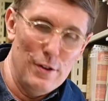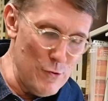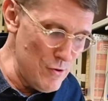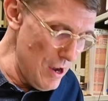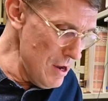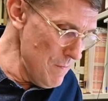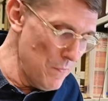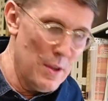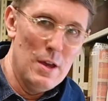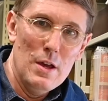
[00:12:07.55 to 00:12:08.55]
Okay,
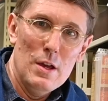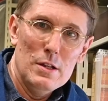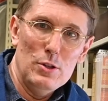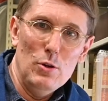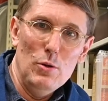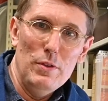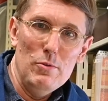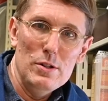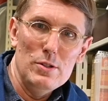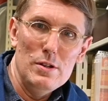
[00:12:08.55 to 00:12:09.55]
so
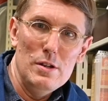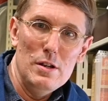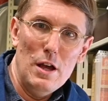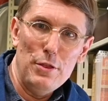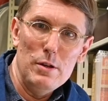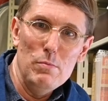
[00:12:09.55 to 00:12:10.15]
there is nothing